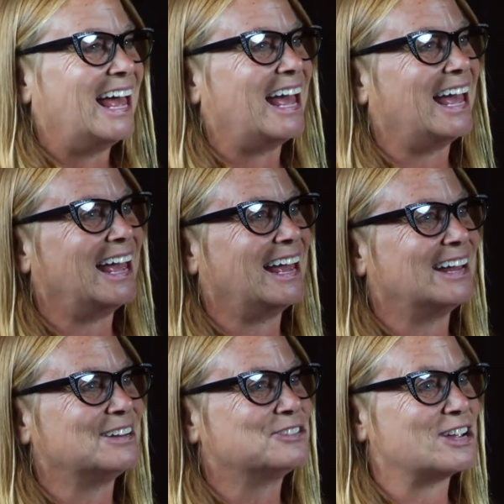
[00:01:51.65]

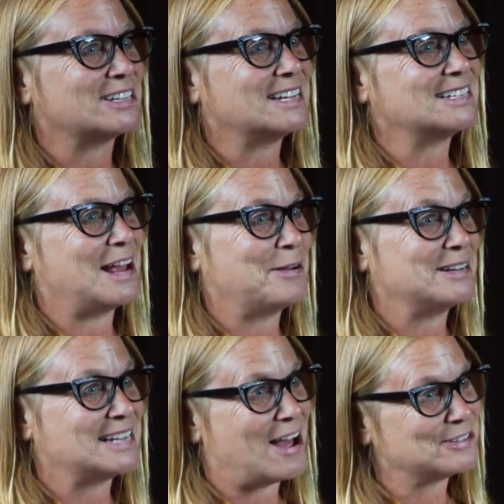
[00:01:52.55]
And just as I
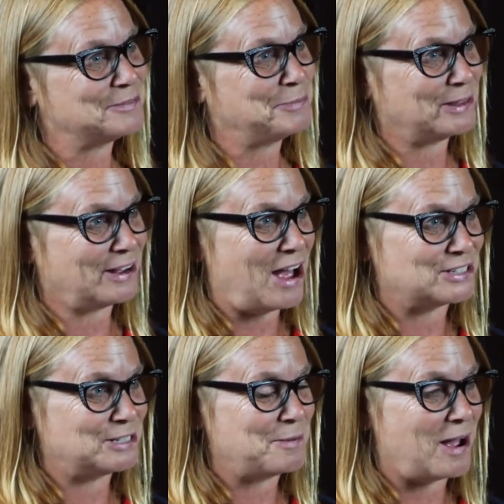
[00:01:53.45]
went down to put the
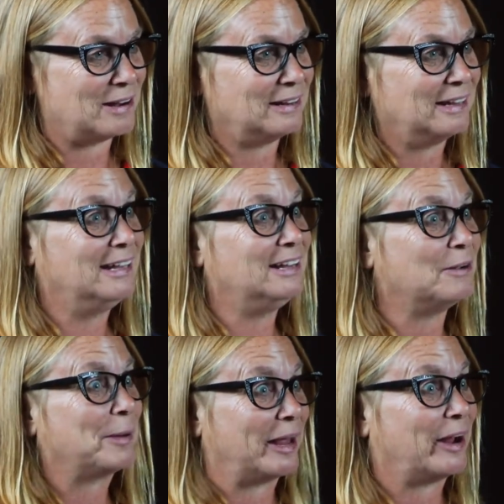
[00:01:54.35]
costume on, he
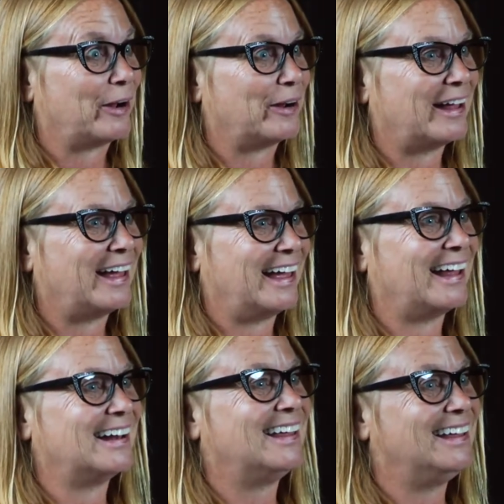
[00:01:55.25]
appeared
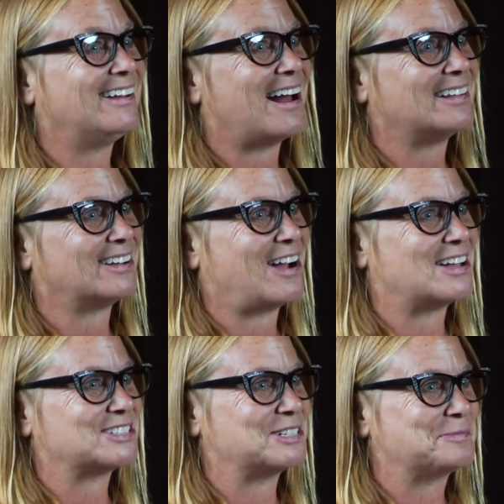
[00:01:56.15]
and he got in the
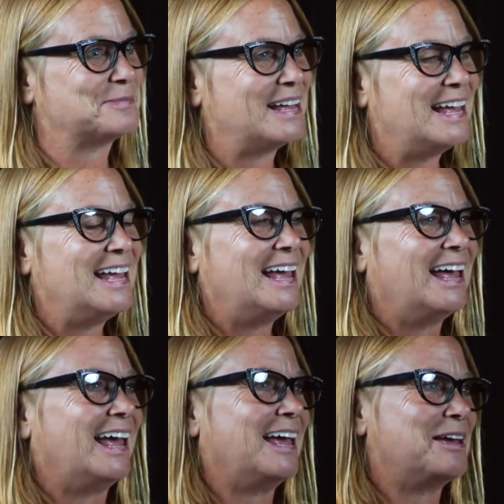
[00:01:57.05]
costume.
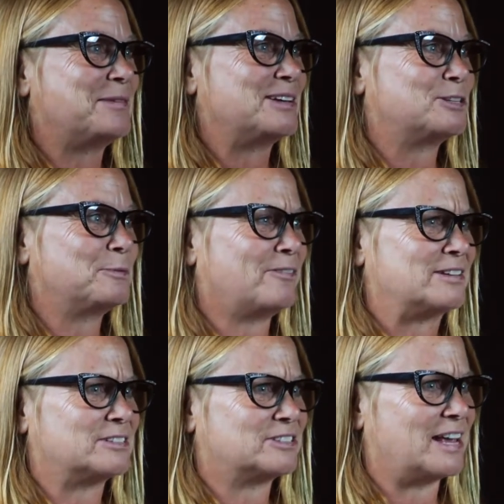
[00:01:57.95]
And my
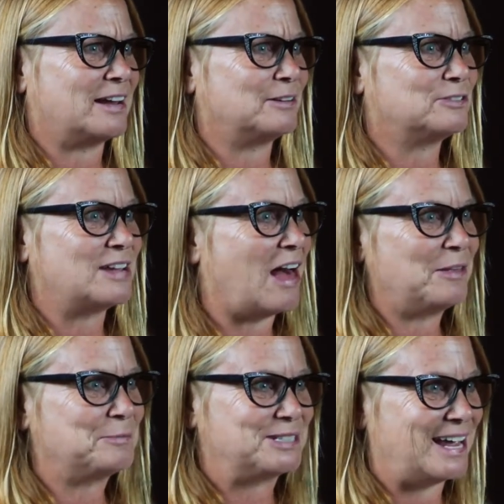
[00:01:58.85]
supervisor said, "Tell
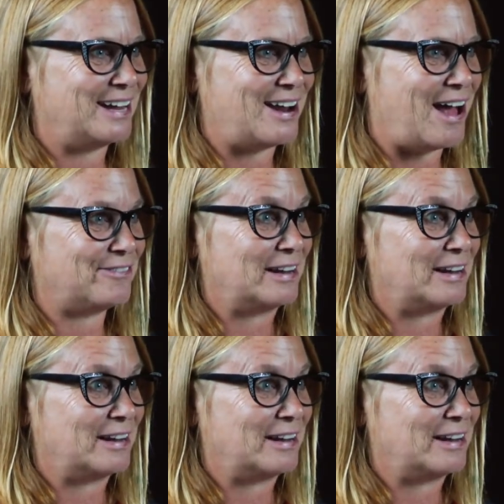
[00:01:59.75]
him to take it off."